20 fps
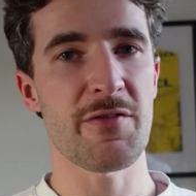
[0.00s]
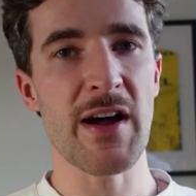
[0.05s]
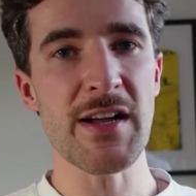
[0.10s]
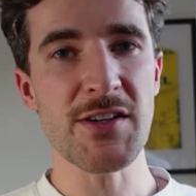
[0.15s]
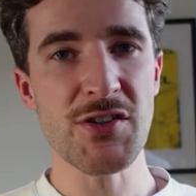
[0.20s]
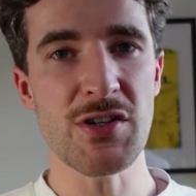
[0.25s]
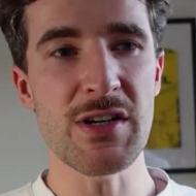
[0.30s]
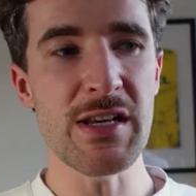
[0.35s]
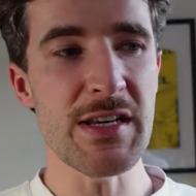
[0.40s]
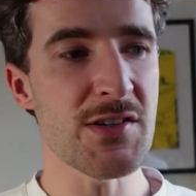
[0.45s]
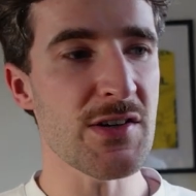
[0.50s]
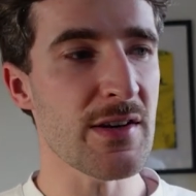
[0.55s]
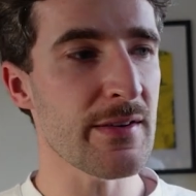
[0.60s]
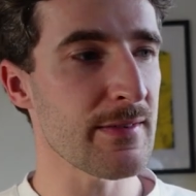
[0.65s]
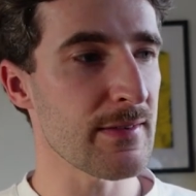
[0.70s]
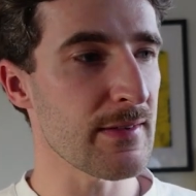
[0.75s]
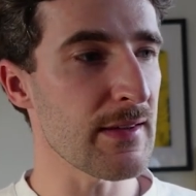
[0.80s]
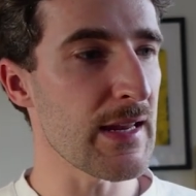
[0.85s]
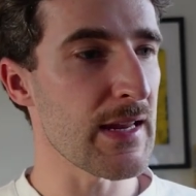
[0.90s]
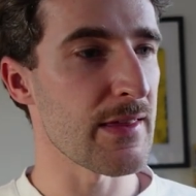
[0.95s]
actually
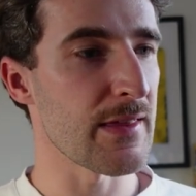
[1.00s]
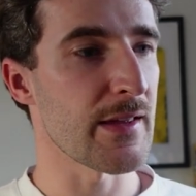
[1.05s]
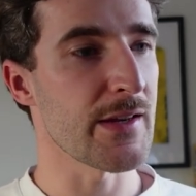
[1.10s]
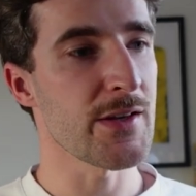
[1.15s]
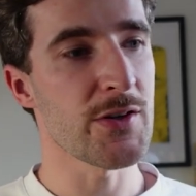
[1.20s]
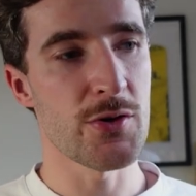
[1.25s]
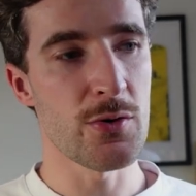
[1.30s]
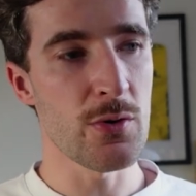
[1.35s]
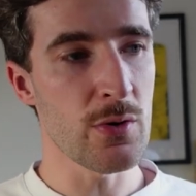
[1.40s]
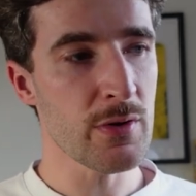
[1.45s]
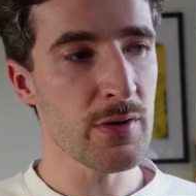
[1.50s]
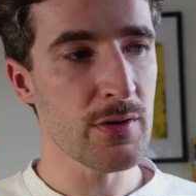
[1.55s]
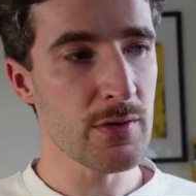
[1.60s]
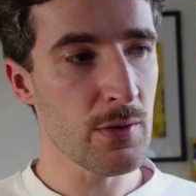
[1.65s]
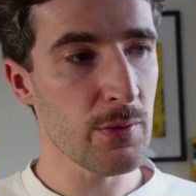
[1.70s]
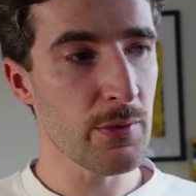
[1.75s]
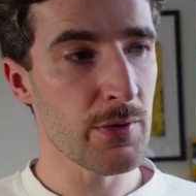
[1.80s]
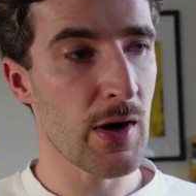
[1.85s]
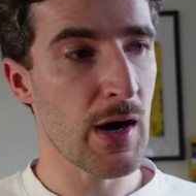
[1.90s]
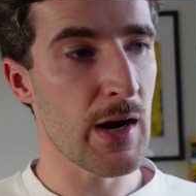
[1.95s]
just seen that Jurgen
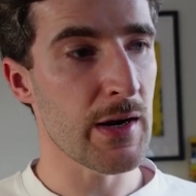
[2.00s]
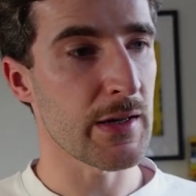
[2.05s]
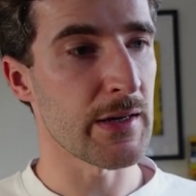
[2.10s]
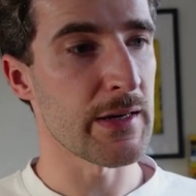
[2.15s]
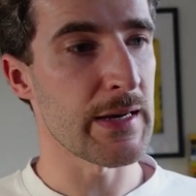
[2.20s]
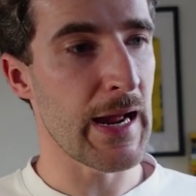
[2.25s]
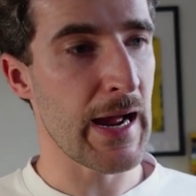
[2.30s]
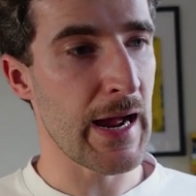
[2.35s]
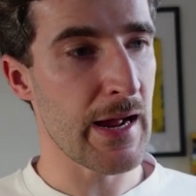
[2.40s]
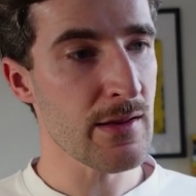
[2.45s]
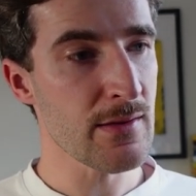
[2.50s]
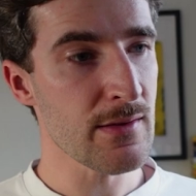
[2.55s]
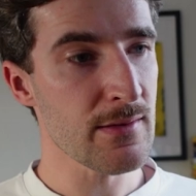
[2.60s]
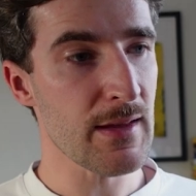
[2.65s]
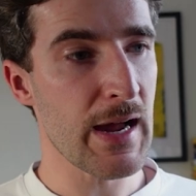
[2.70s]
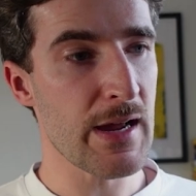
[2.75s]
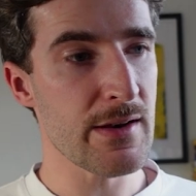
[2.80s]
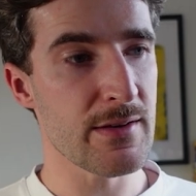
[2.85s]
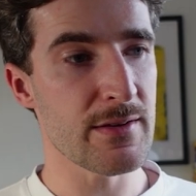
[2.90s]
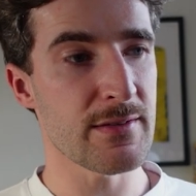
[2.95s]
Nordhagen and
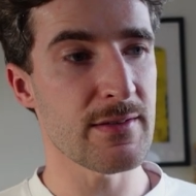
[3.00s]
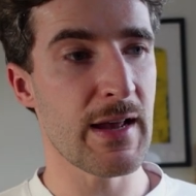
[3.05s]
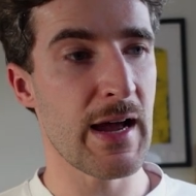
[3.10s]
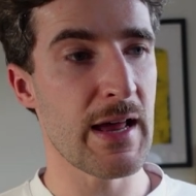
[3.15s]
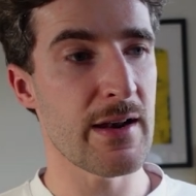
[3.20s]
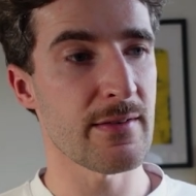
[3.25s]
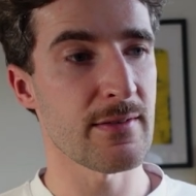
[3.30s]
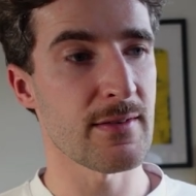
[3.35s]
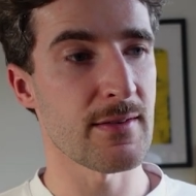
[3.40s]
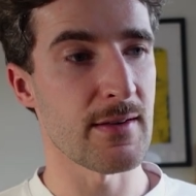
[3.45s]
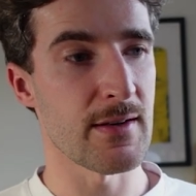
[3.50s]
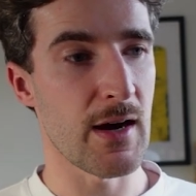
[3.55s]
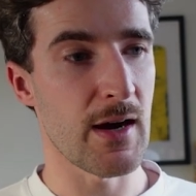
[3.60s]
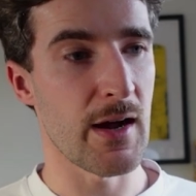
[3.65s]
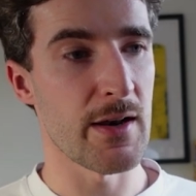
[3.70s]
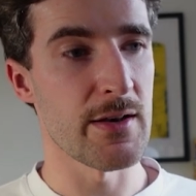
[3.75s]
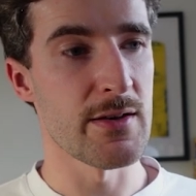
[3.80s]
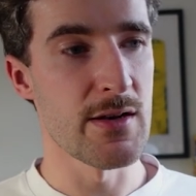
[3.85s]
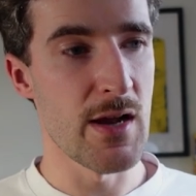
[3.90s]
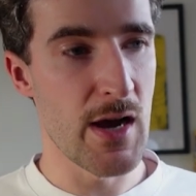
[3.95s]
Anders Johannesson
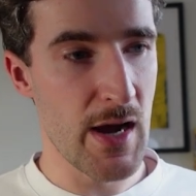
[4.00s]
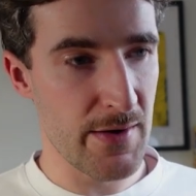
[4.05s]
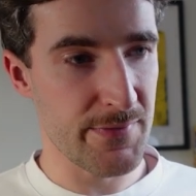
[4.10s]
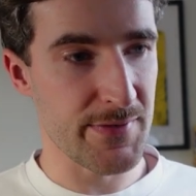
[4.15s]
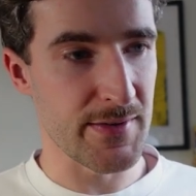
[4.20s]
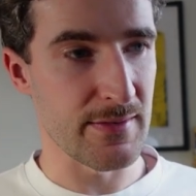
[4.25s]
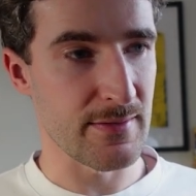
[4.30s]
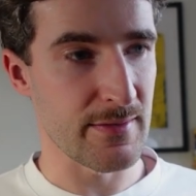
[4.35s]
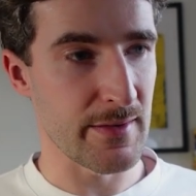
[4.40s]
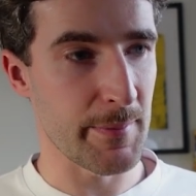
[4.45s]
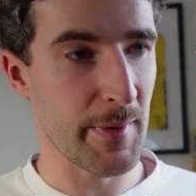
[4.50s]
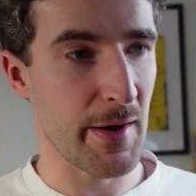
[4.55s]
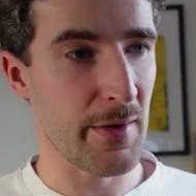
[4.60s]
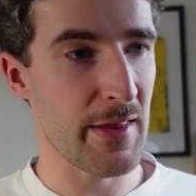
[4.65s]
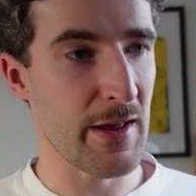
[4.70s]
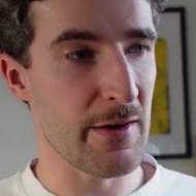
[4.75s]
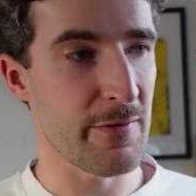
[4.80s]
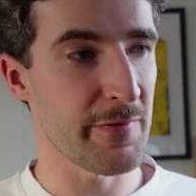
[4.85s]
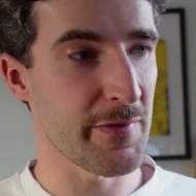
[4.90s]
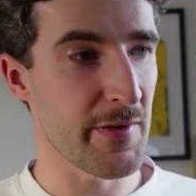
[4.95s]
are nervous about
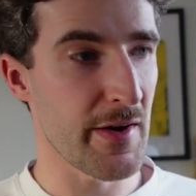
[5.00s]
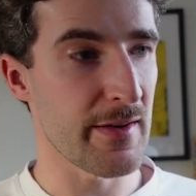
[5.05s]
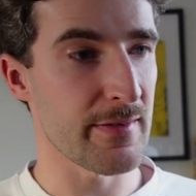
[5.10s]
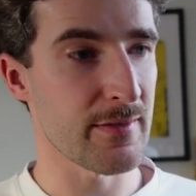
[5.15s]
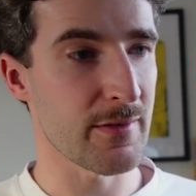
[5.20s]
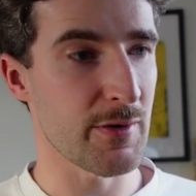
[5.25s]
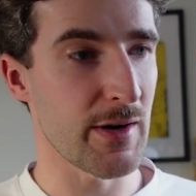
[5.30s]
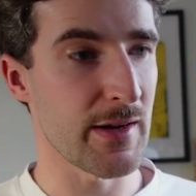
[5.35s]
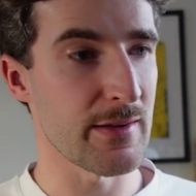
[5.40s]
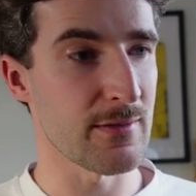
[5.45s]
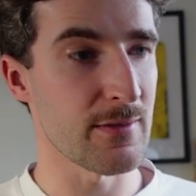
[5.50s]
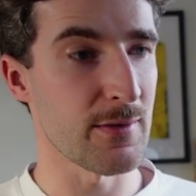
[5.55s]
their first Grand